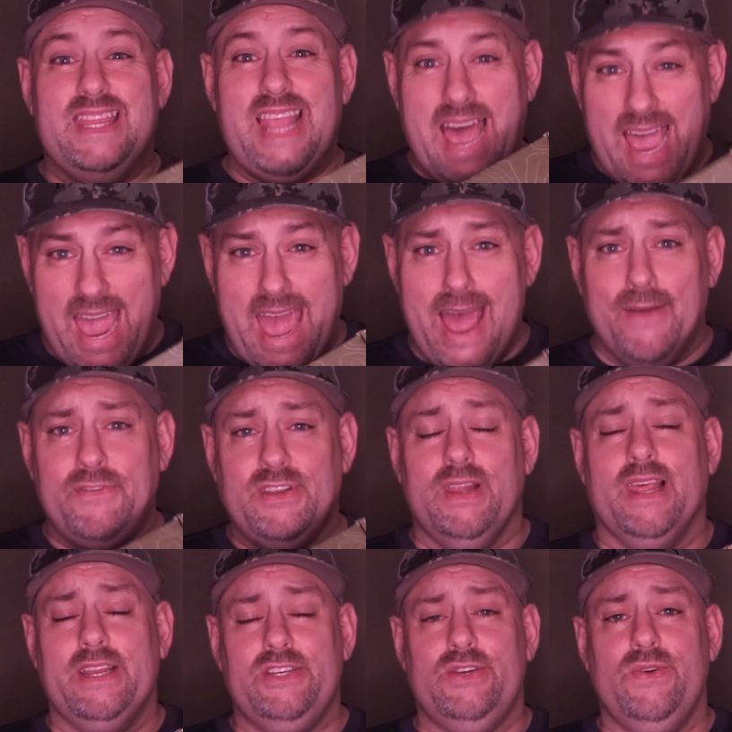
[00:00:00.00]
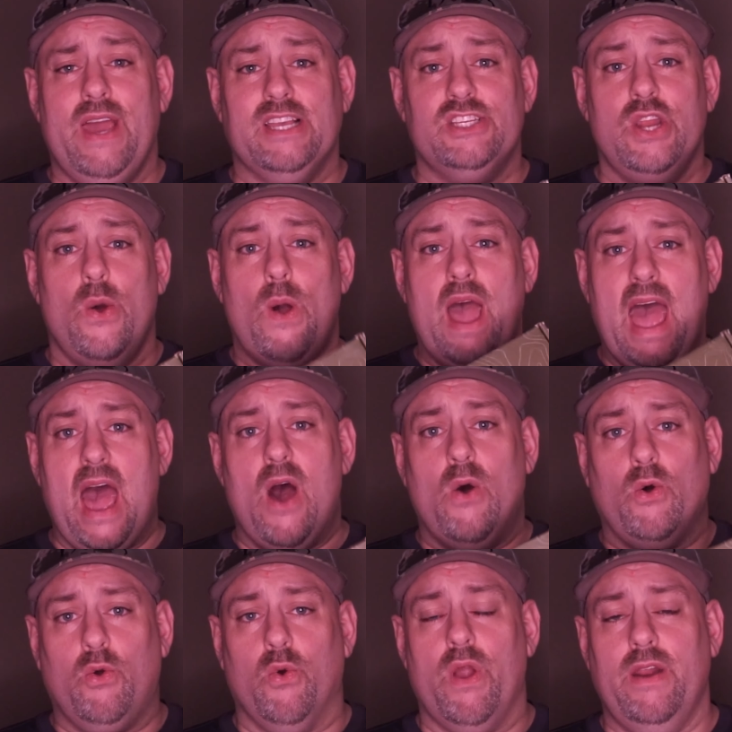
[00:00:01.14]
I have to let you guys know
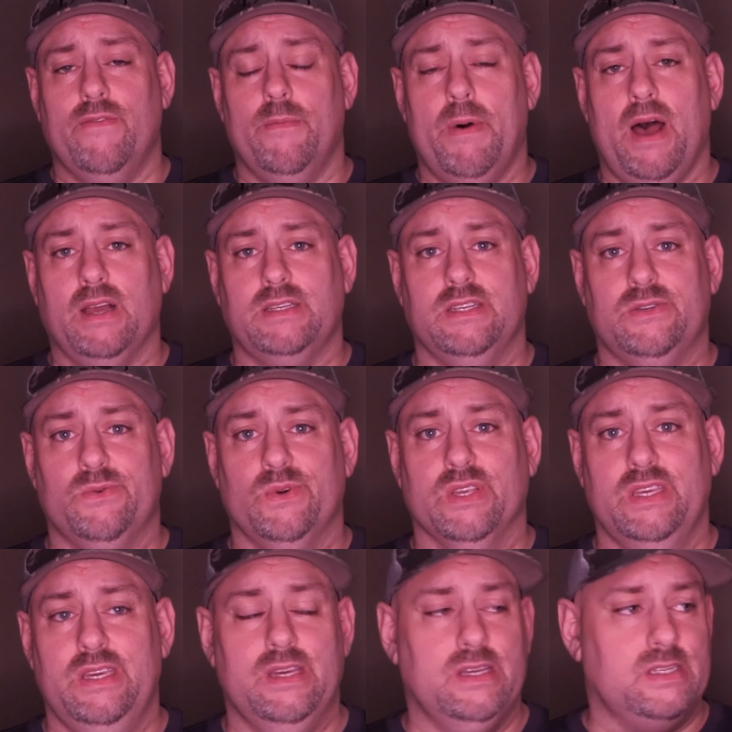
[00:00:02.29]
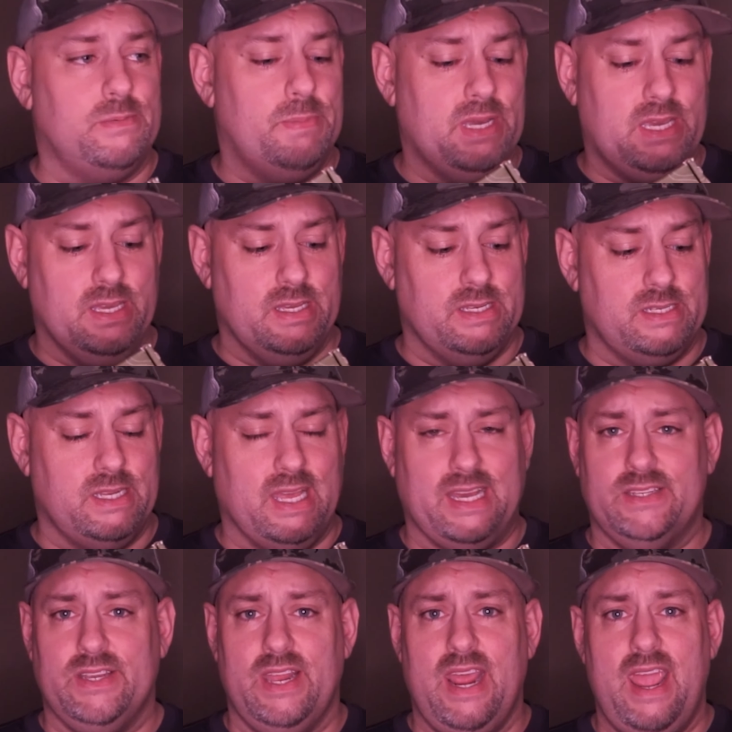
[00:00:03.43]
how great of a box this really is, because, like I
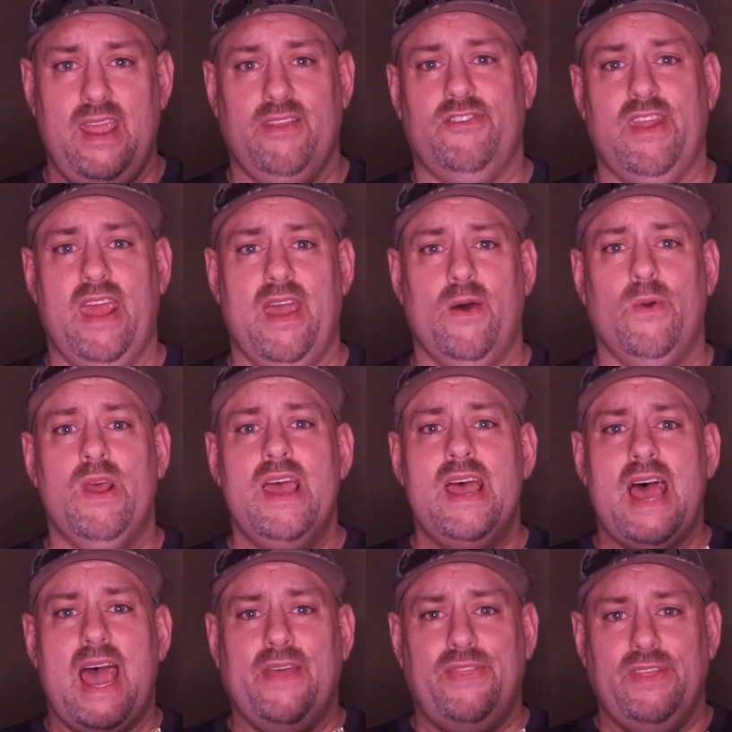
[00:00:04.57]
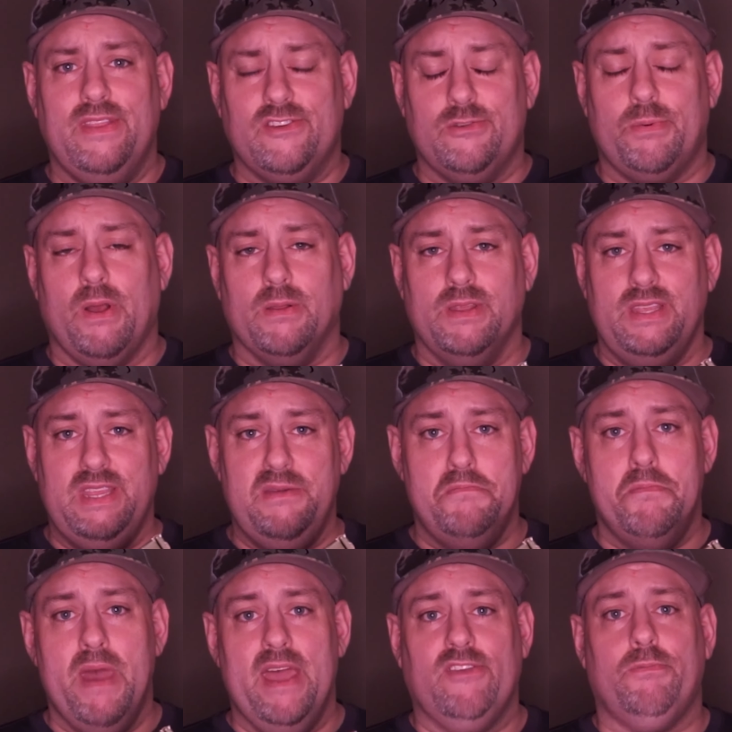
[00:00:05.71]
said, hands down, I think this is probably the
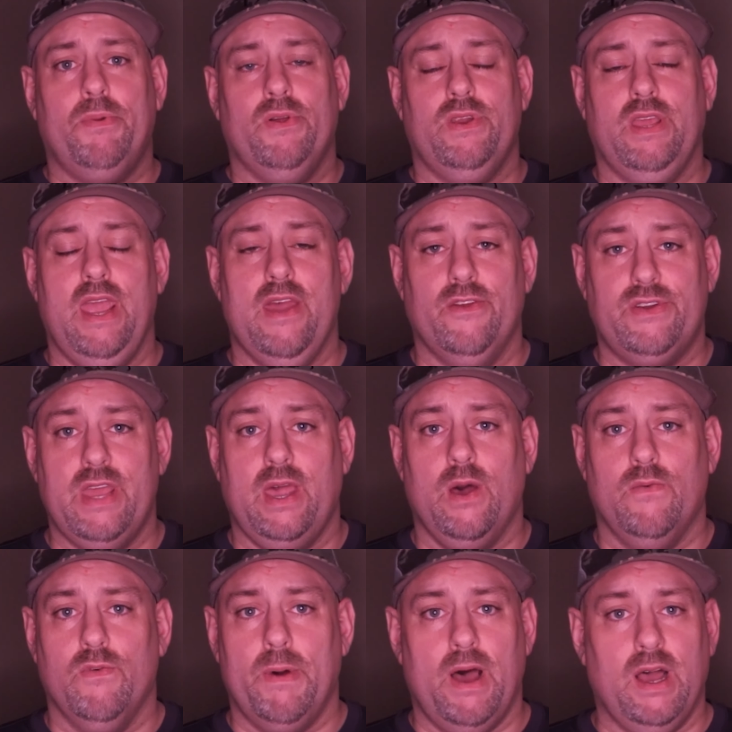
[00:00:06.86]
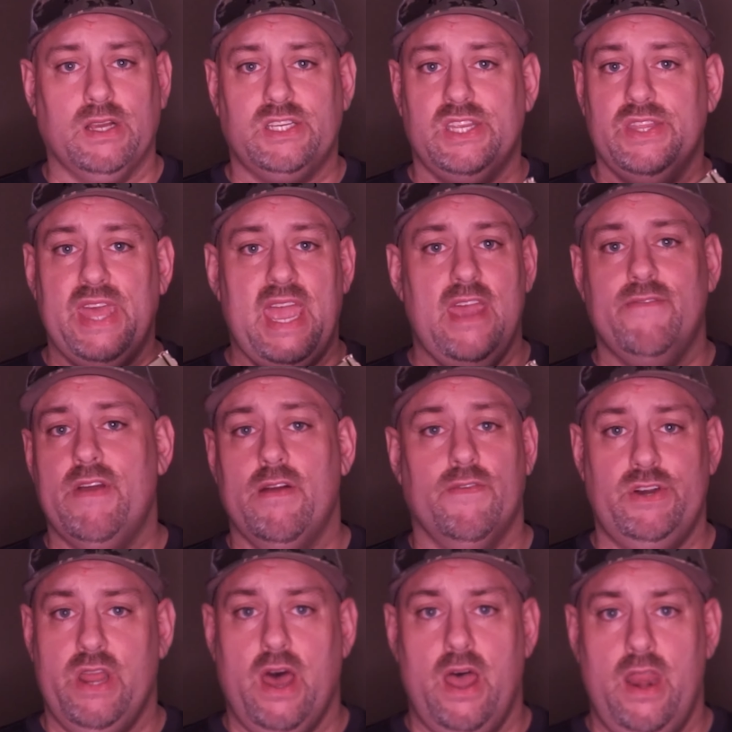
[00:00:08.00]
best put together takeover box they have ever
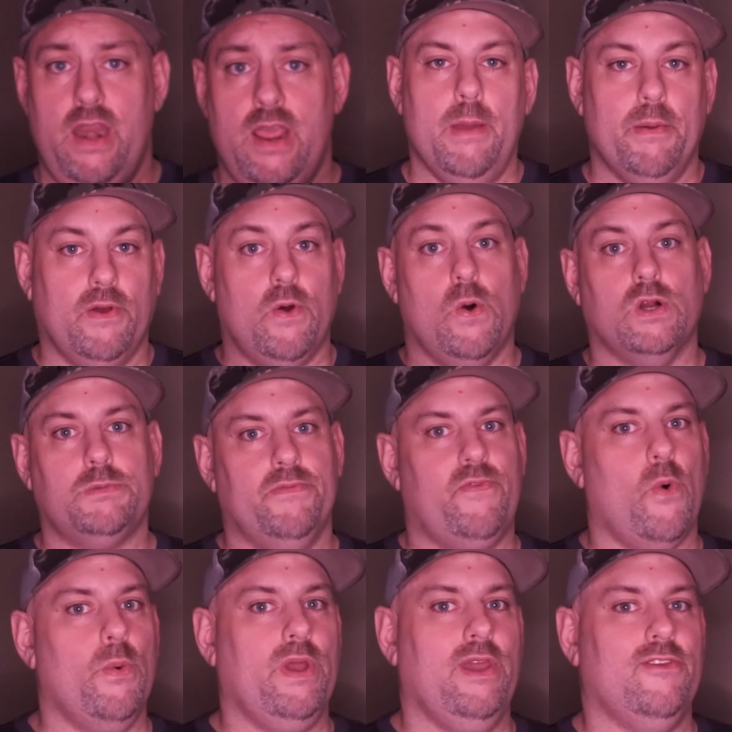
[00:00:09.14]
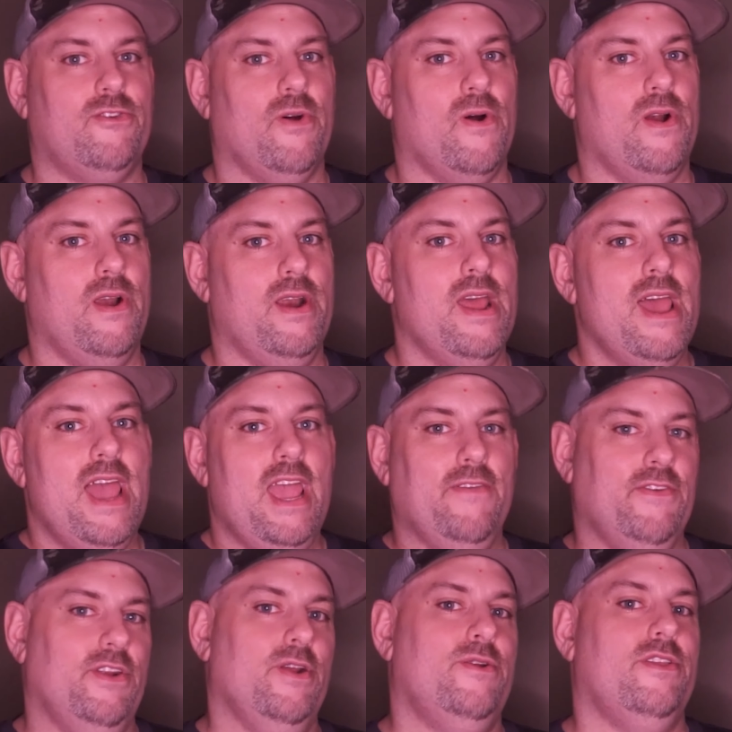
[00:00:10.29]
done. And of course, before we get started, if
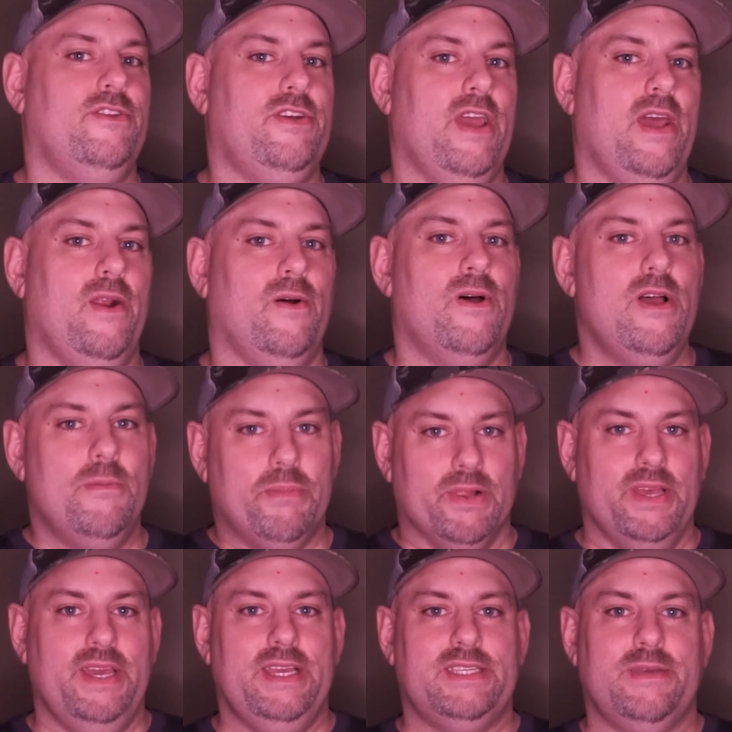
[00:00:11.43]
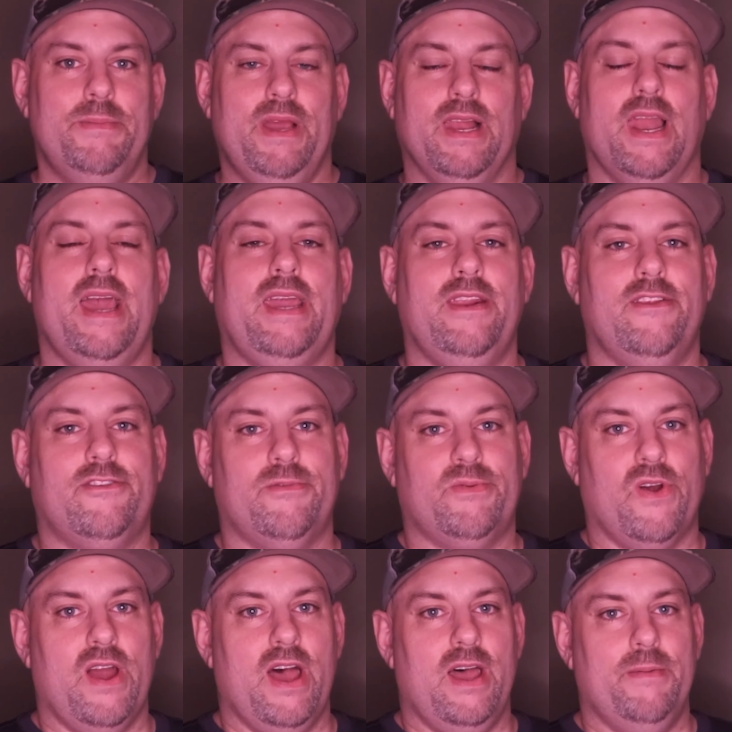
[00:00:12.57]
you're new to the channel, please give me a like and a
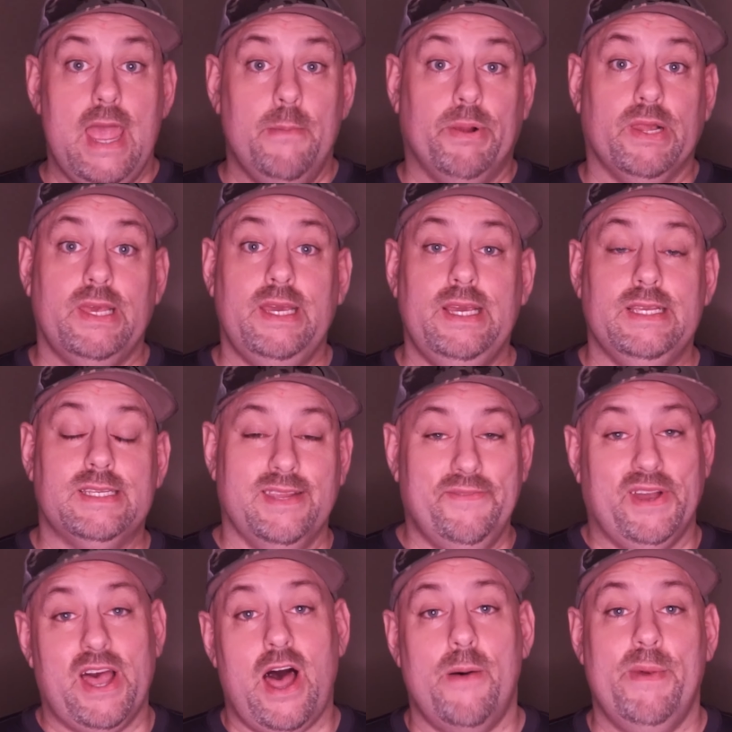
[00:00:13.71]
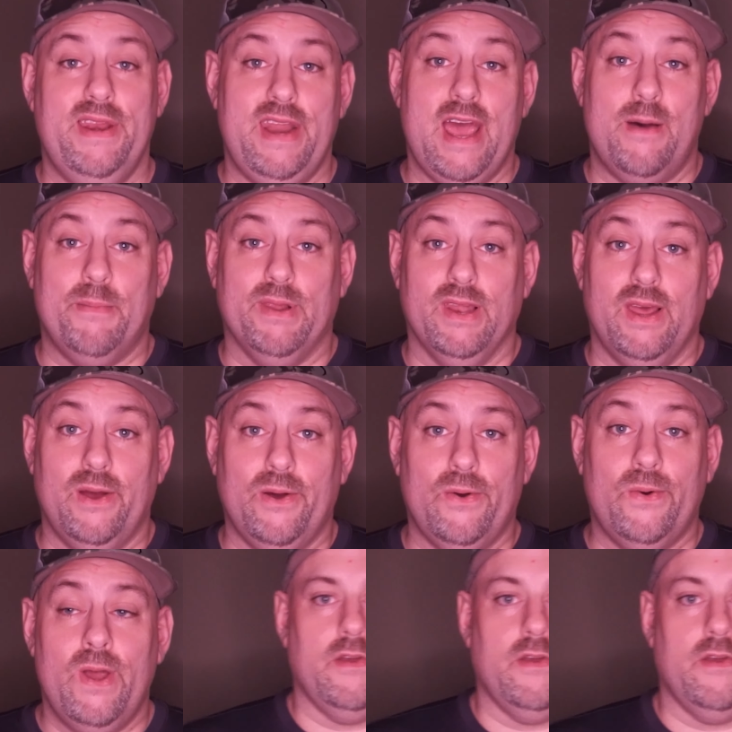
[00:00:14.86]
subscribe, and please leave a comment down below.